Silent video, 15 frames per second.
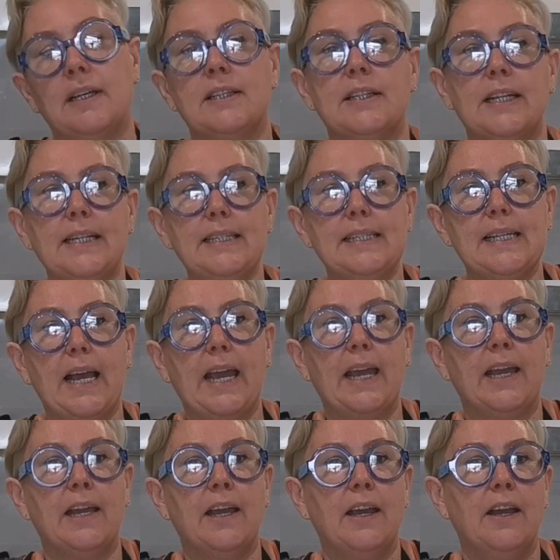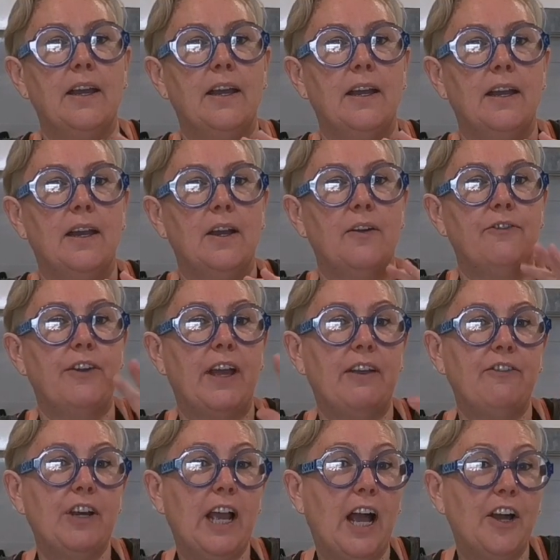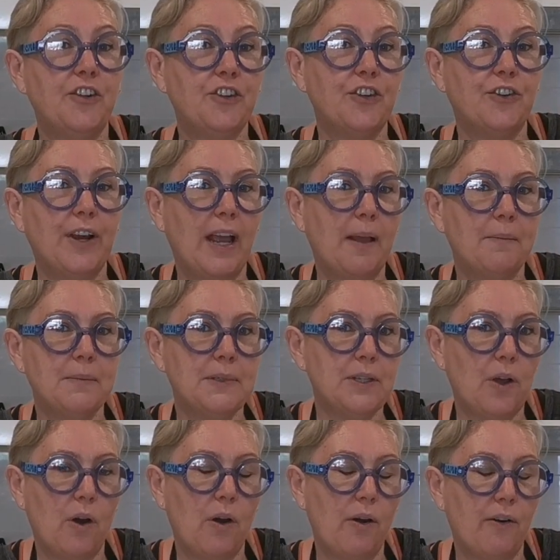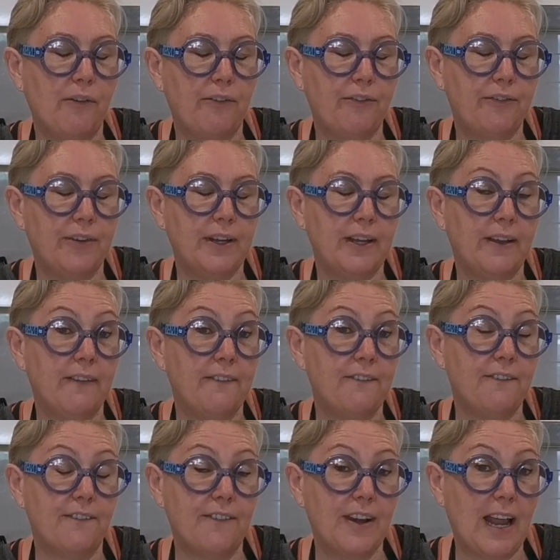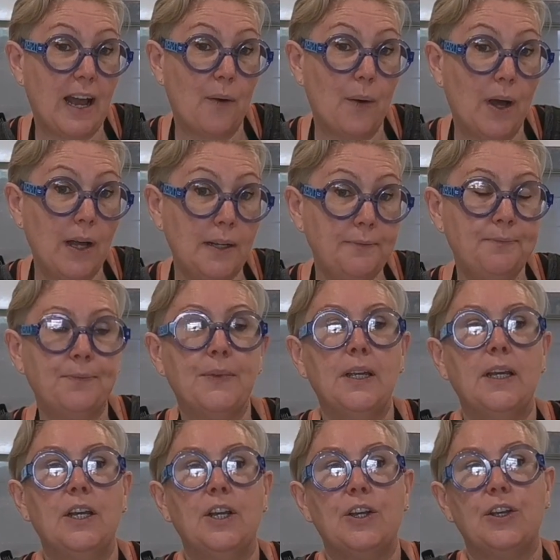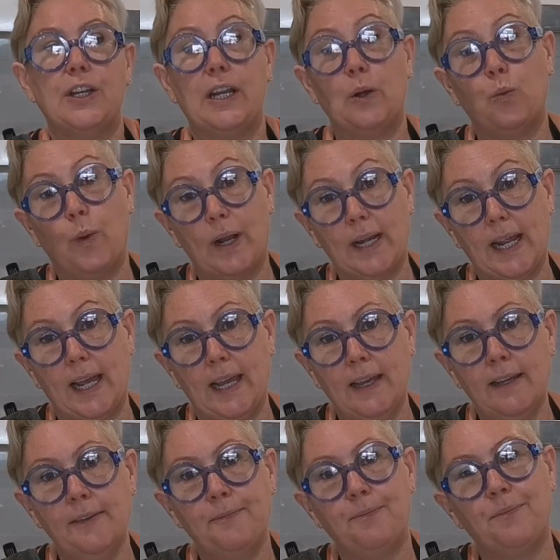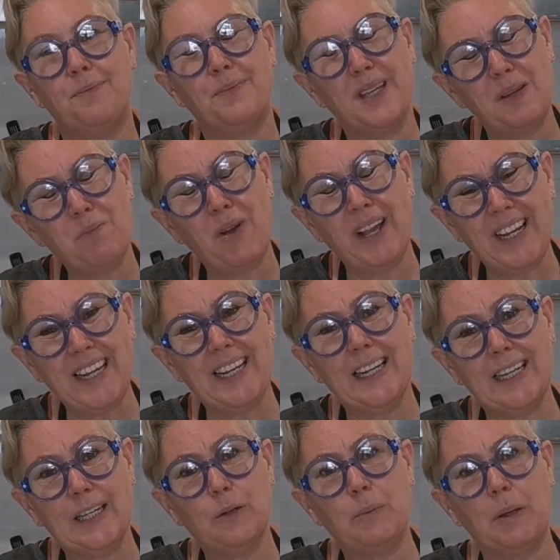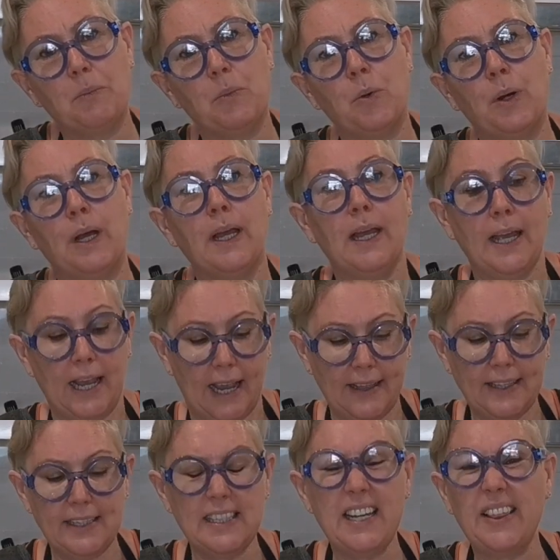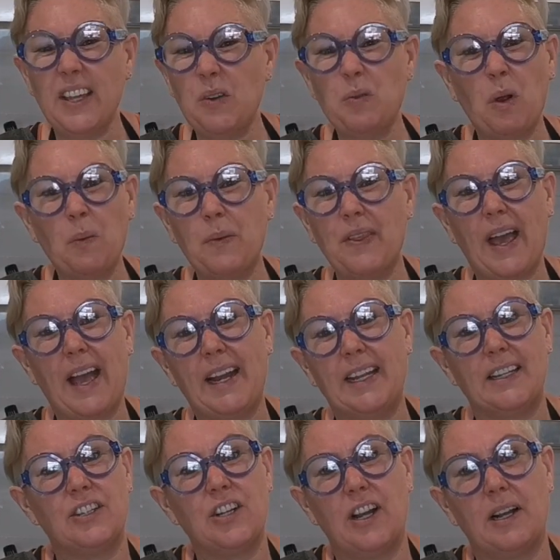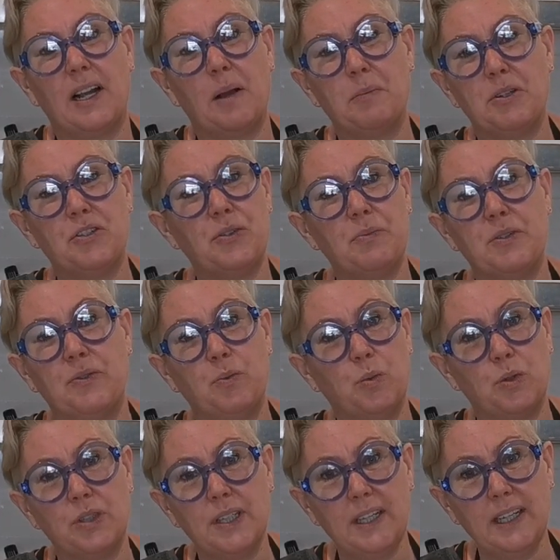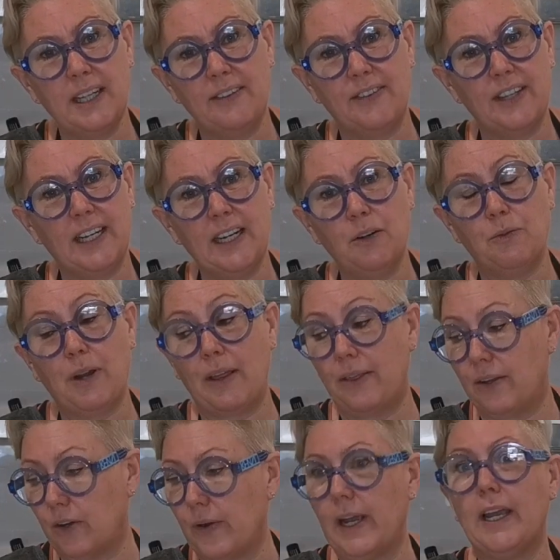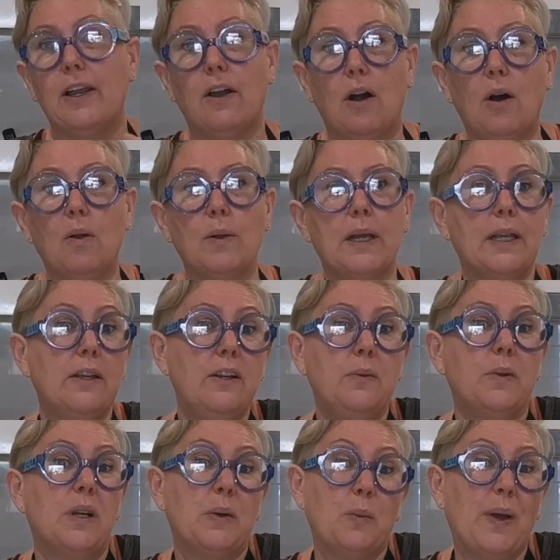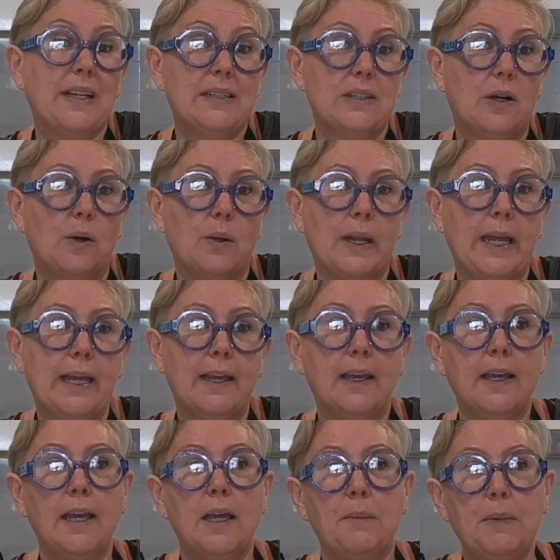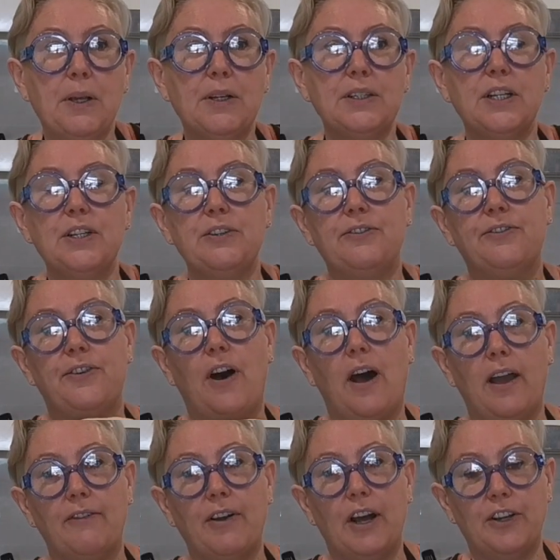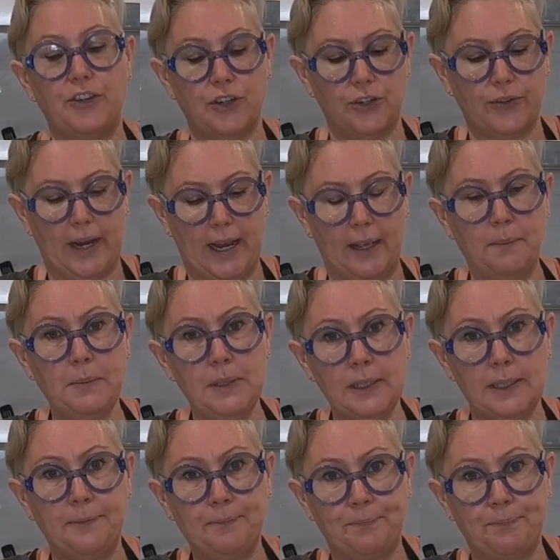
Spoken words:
let's say for every 100 grams of flour, you need 1 egg, but you might need a little bit more. And there's nothing wrong with adding a couple of drips of water if you need it, rather than cracking a whole egg. You don't want to waste a whole egg. Because I do 500 grams